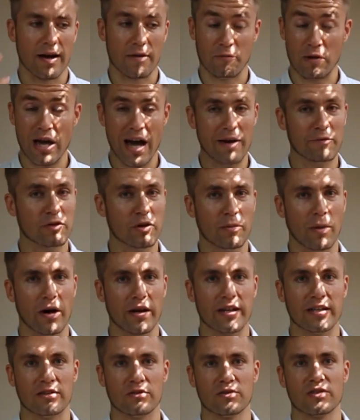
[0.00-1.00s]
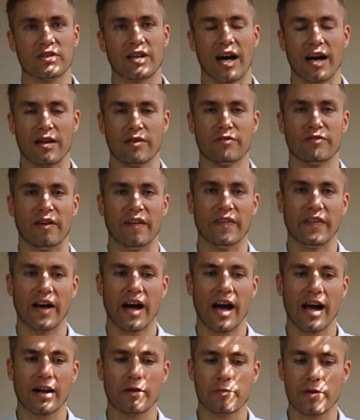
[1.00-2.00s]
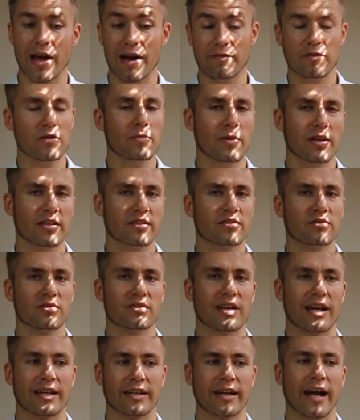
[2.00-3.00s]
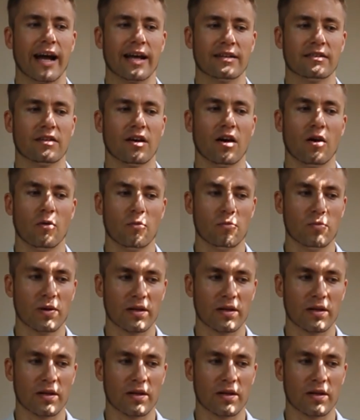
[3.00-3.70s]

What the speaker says: We have the money to sign Van Dijk, we have the money to sign Keita,